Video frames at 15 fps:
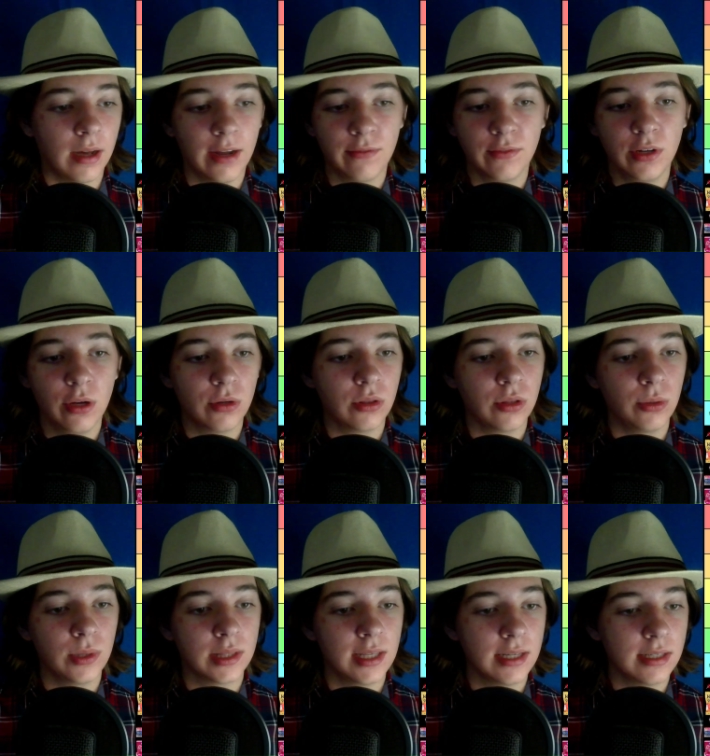I have no clue
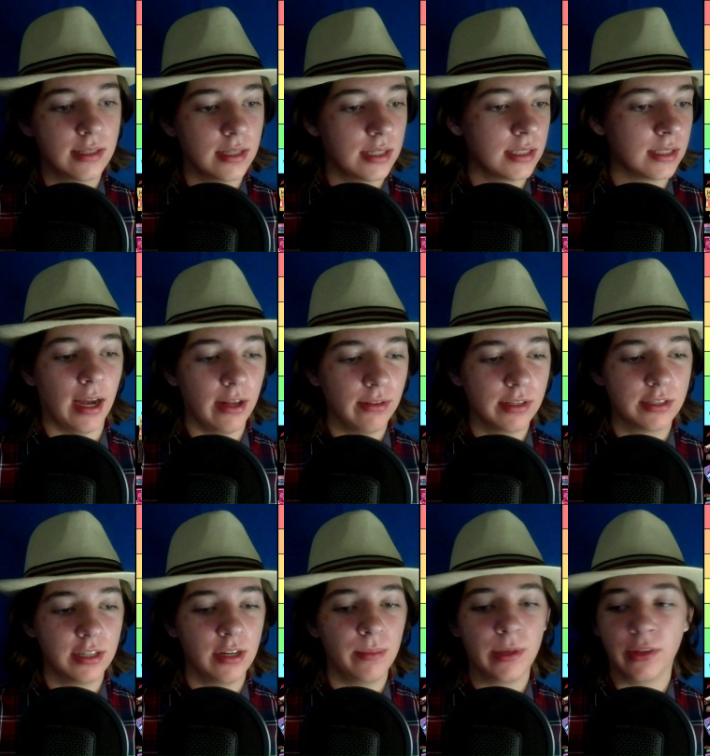what this is. I
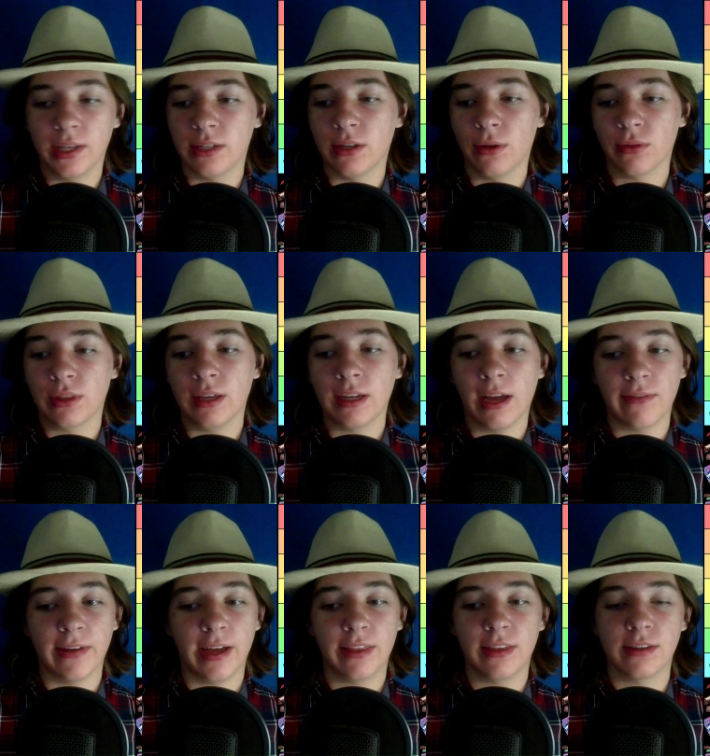legitimately don't think I've
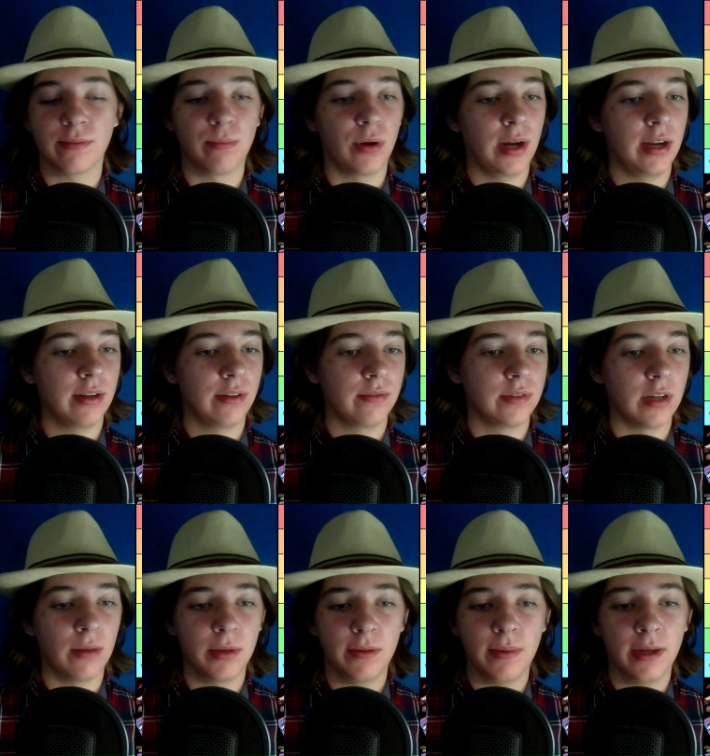had this brand of
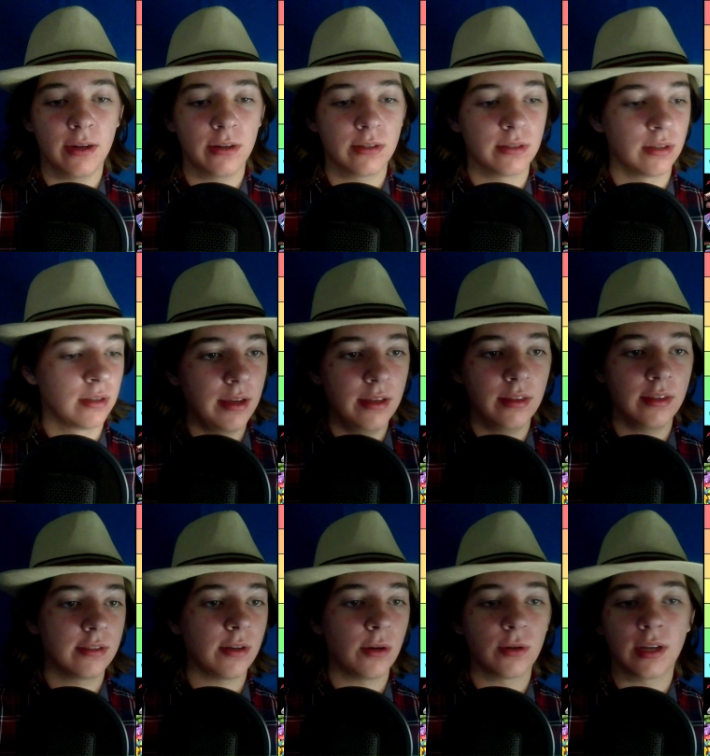gummy bears. Heath
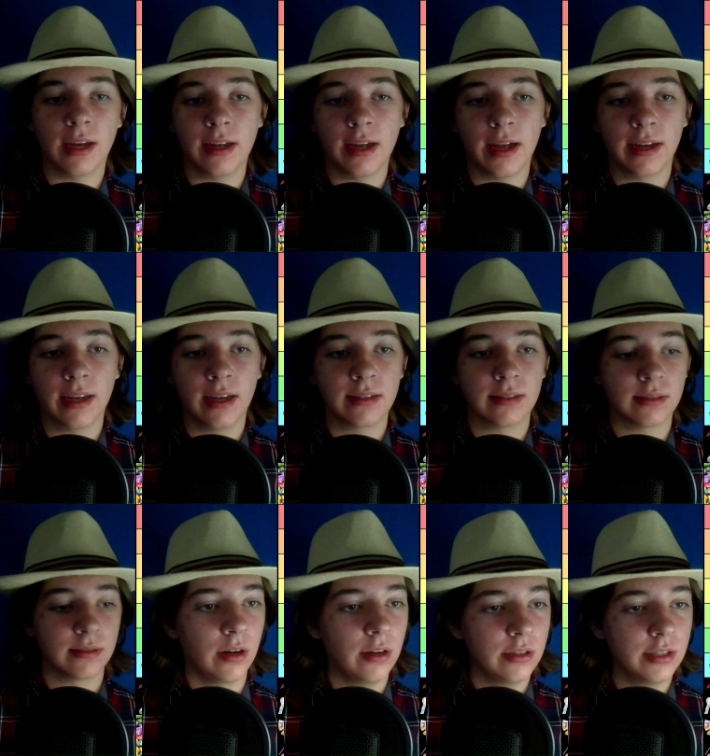is okay, I guess.
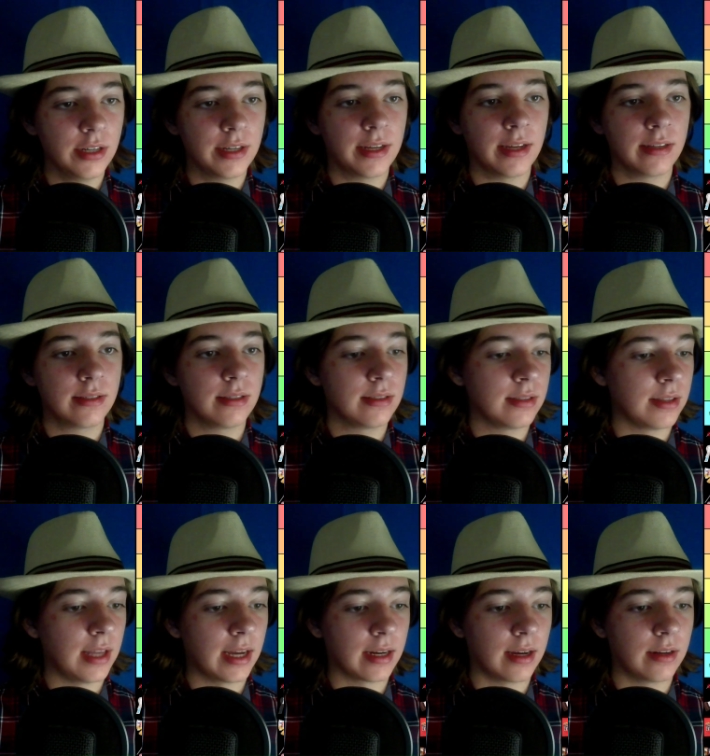Hershey Kisses and
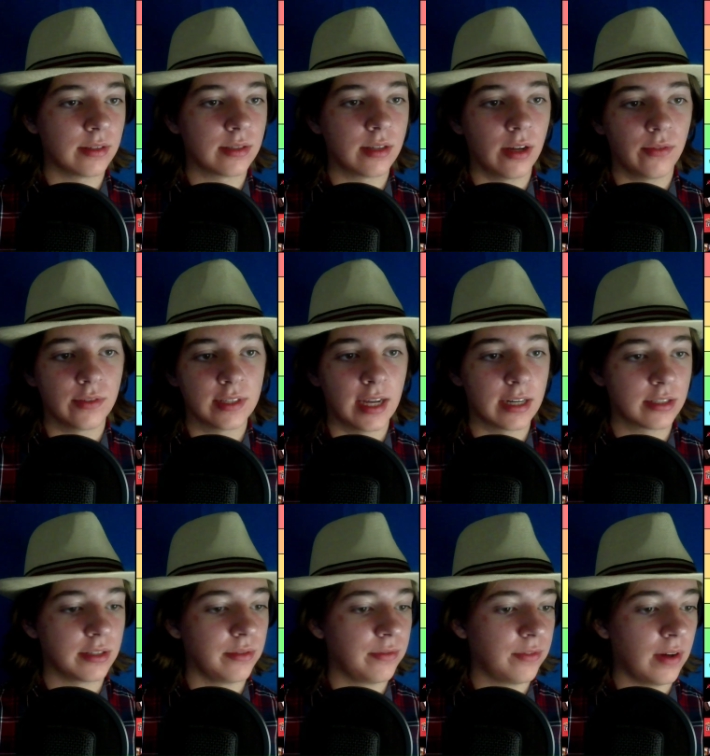that kind of stuff is
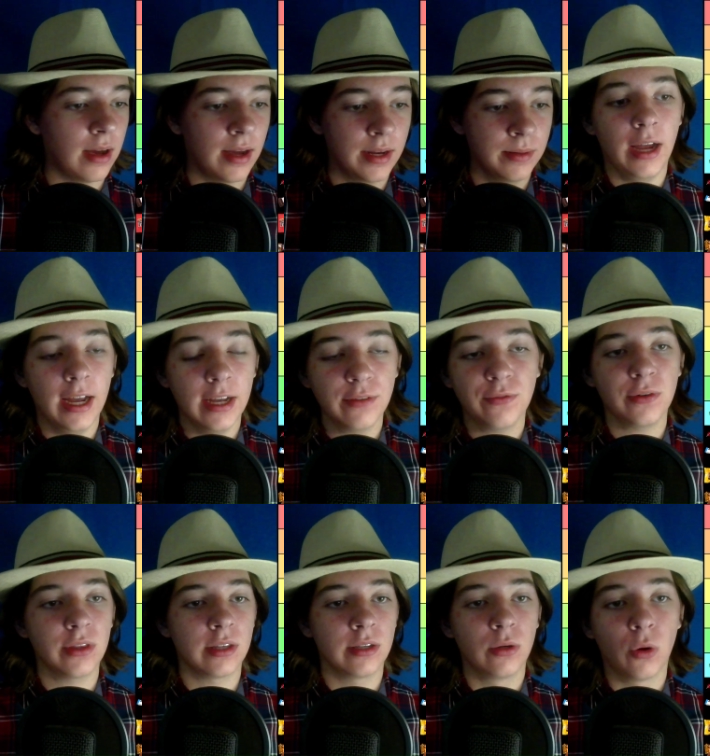actually fine. As for
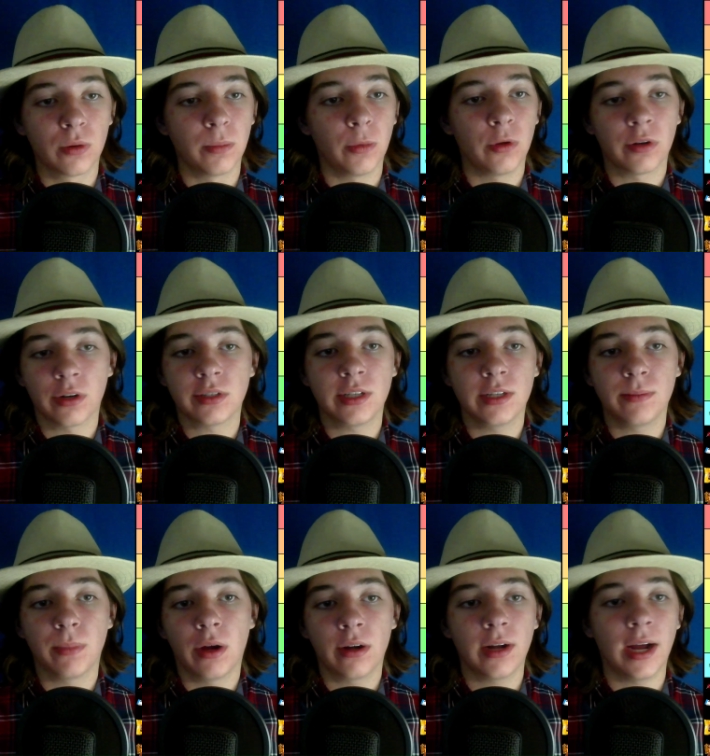the normal Hershey
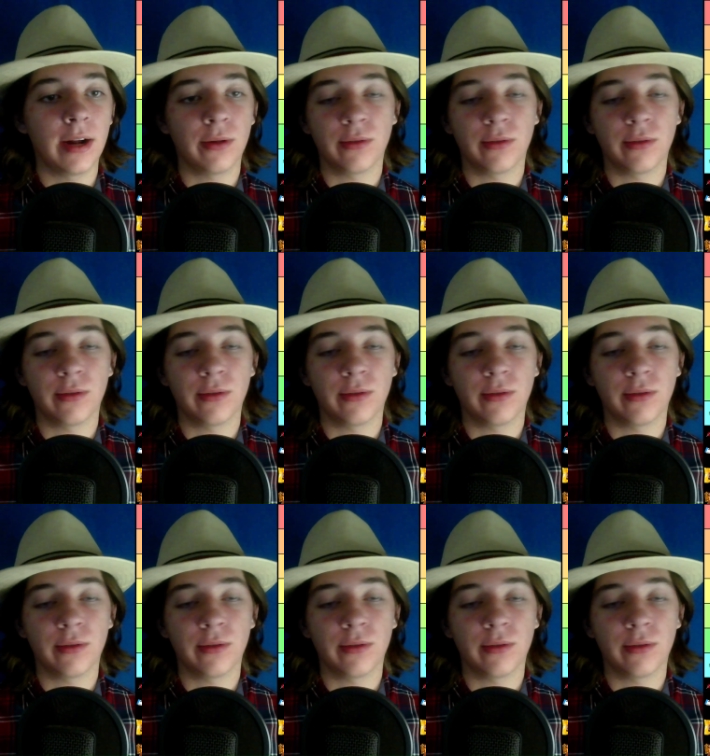bar, I